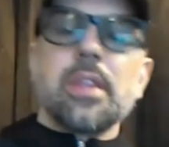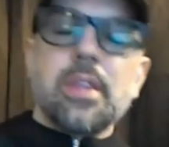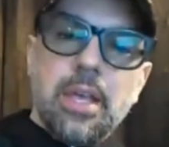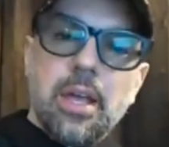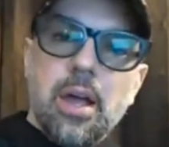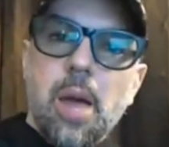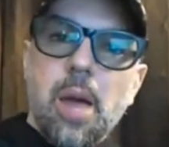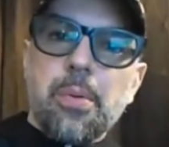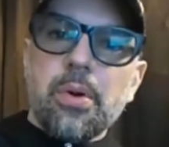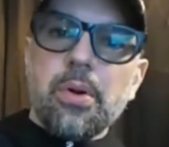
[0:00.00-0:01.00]
The
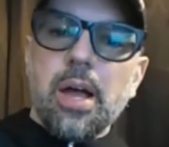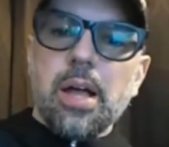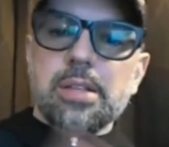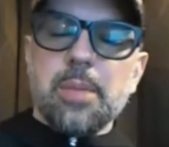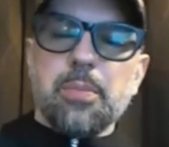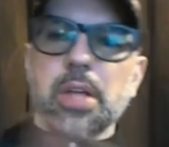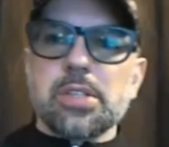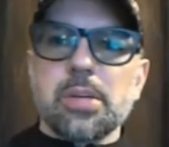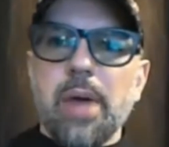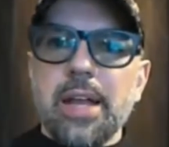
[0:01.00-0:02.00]

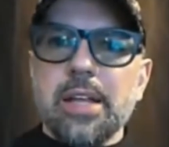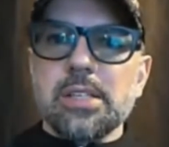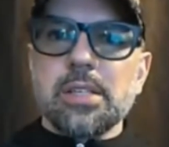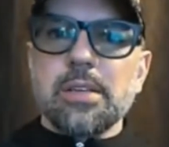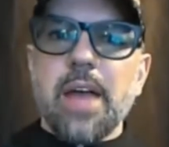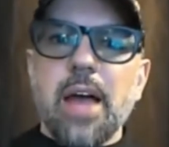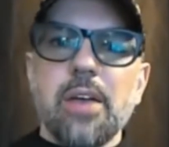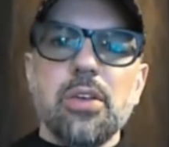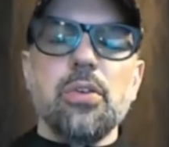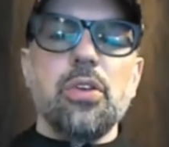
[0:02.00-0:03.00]
plus or minus
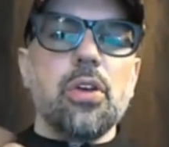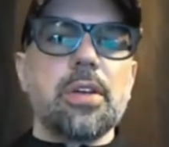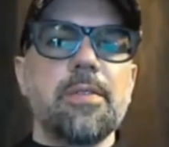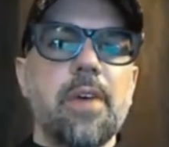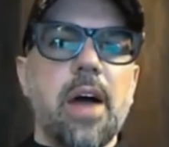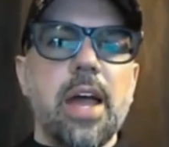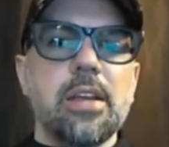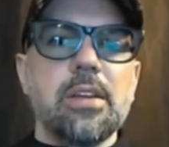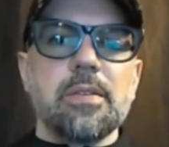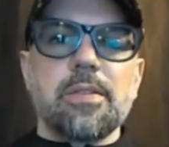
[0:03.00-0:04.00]
value you can
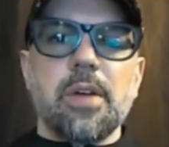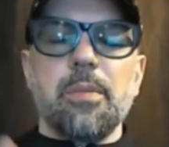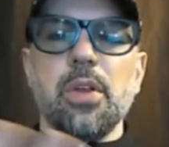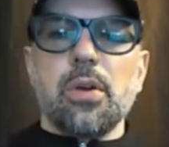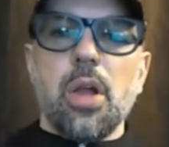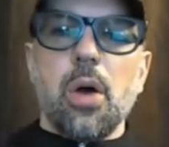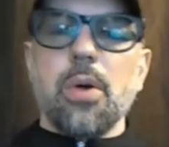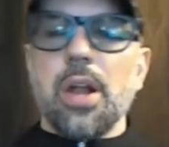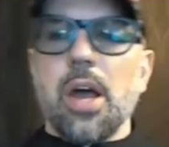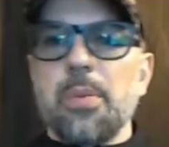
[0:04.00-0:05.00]
find from your
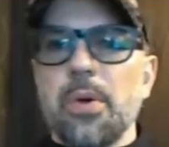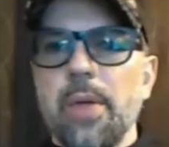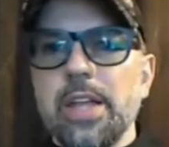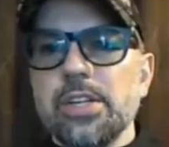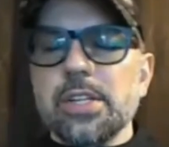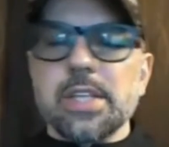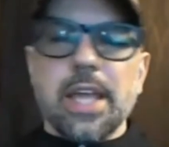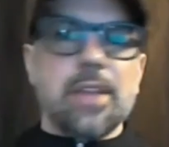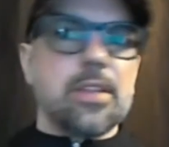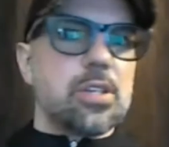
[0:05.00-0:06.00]
lower and upper ranges.
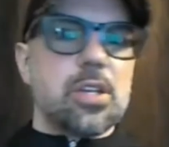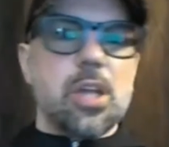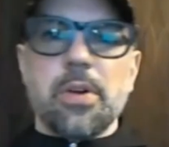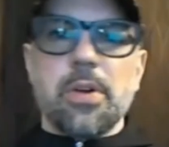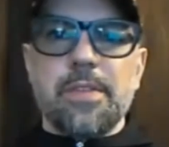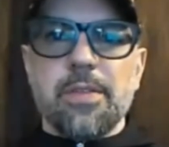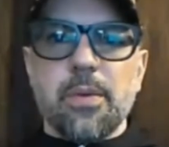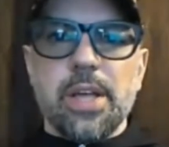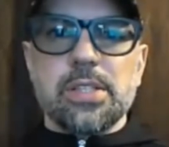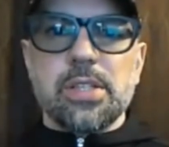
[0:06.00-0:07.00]
Again, there's a number of
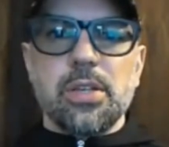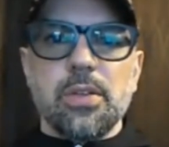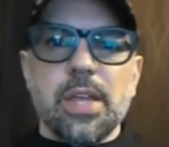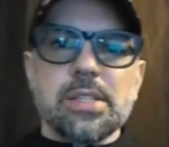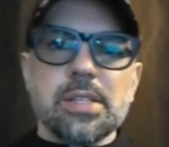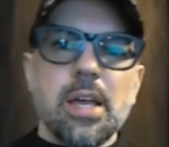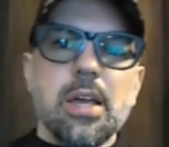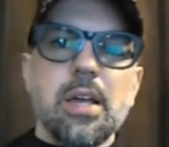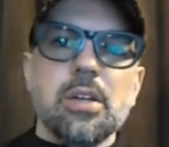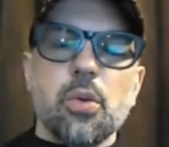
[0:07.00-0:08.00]
different ways to do this.
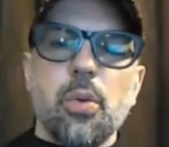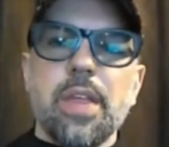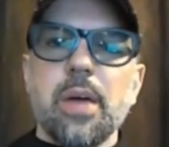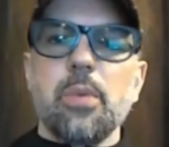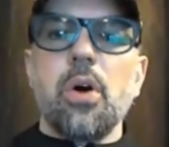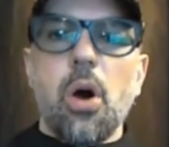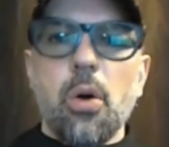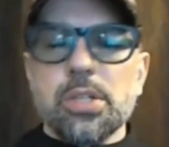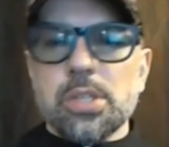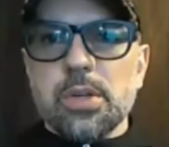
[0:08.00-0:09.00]
The way that will
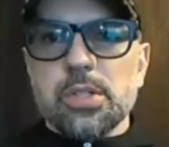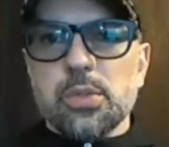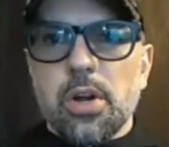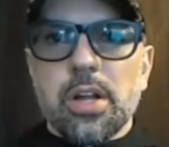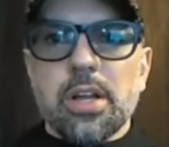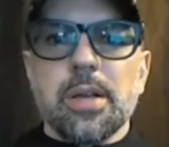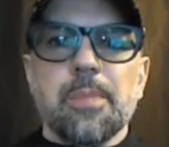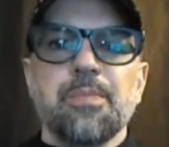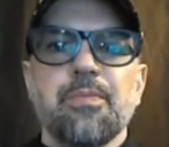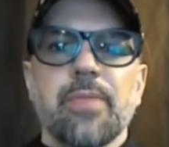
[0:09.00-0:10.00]
always work
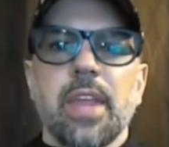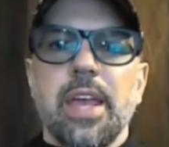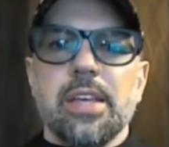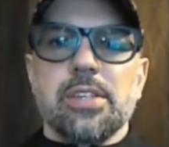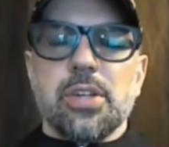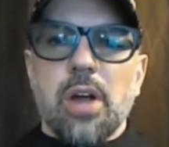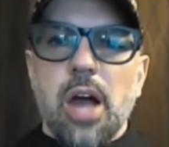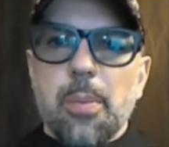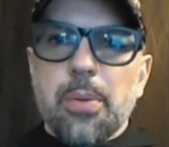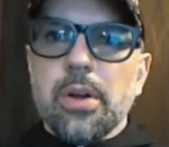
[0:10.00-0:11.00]
is your
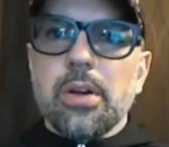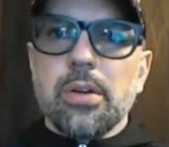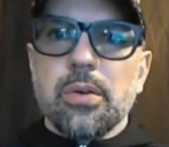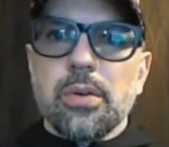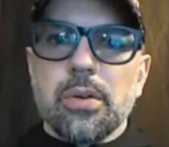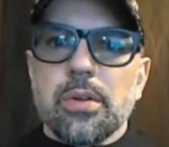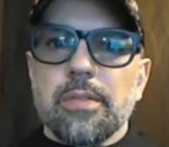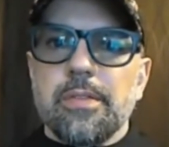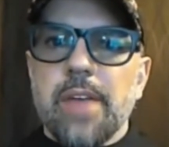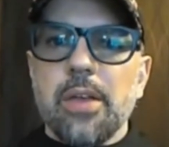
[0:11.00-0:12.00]
upper
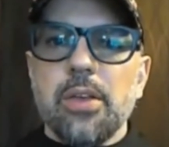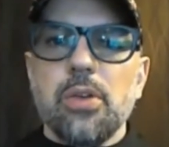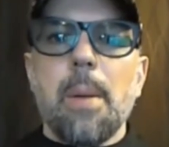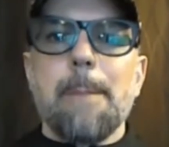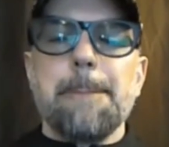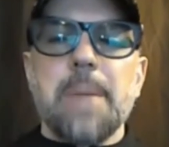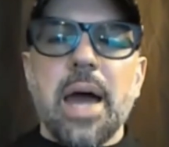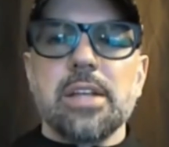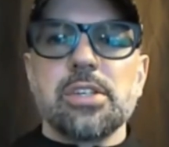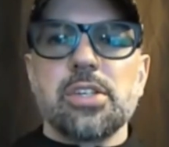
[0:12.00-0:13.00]
value
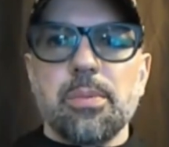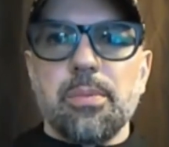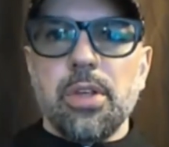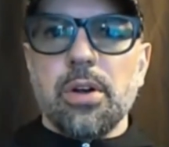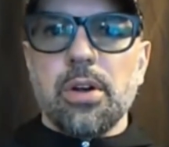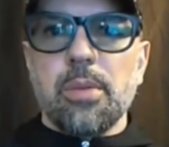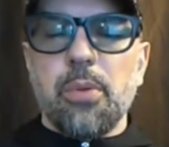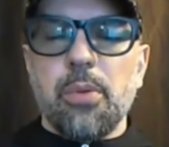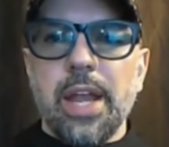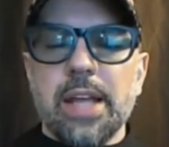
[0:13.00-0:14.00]
minus your
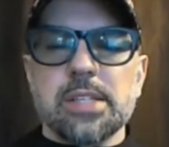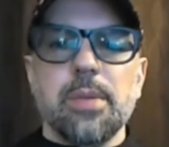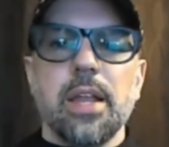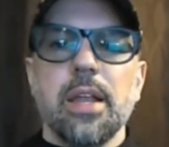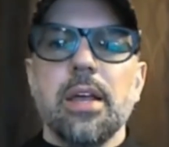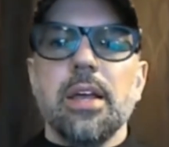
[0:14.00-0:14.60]
point estimate.